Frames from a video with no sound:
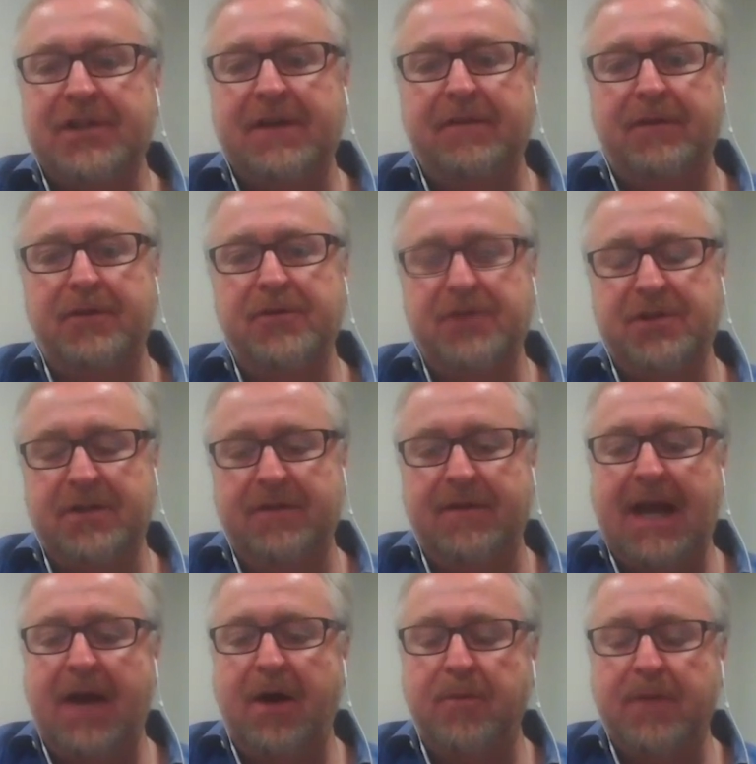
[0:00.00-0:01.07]
evolution of
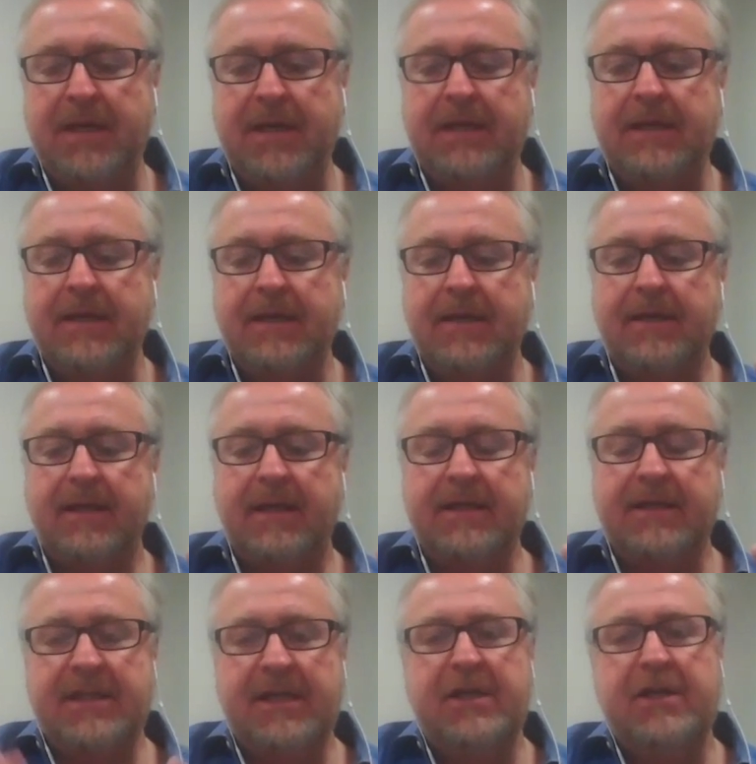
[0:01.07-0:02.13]
how we
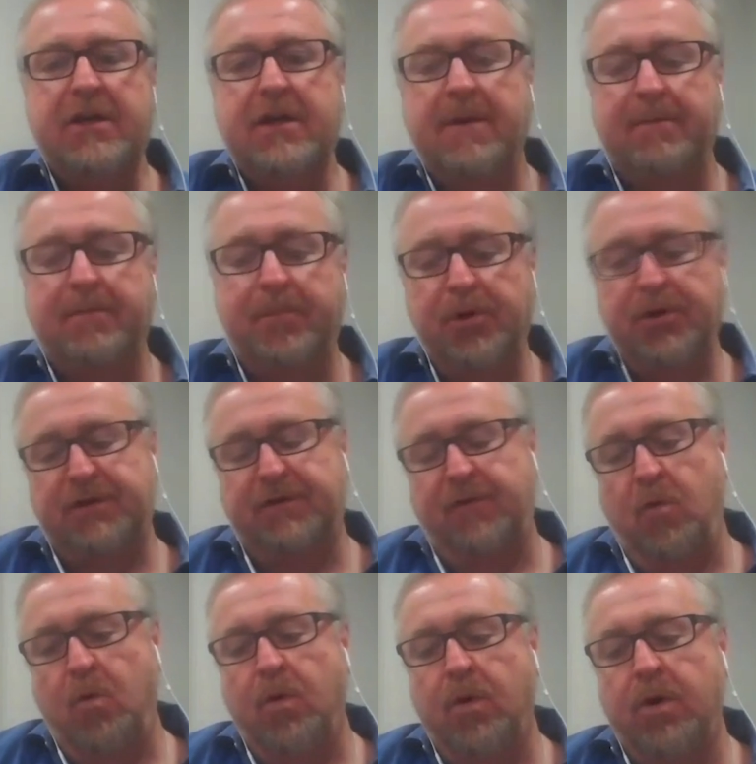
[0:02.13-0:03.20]
continue to push
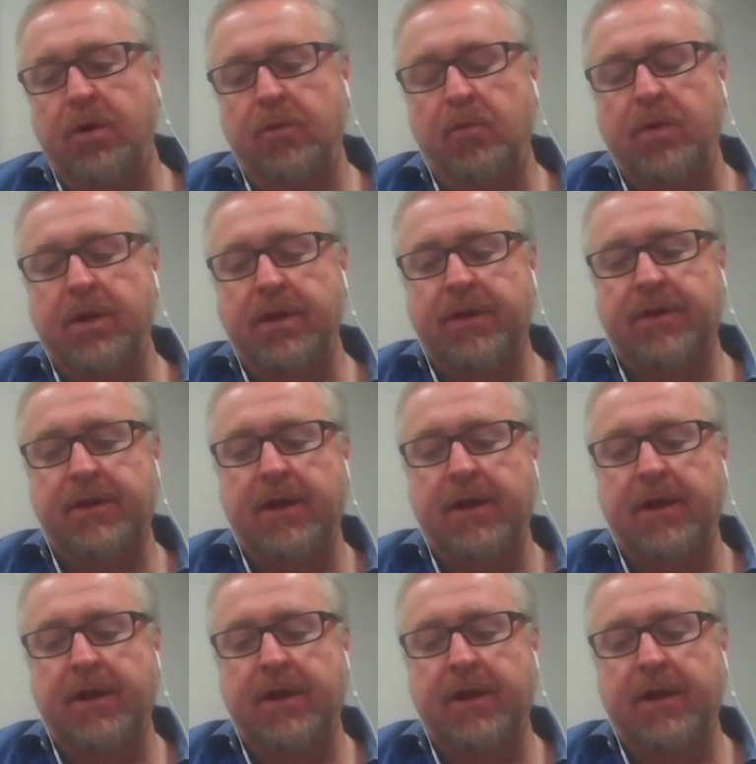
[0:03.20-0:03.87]
forward with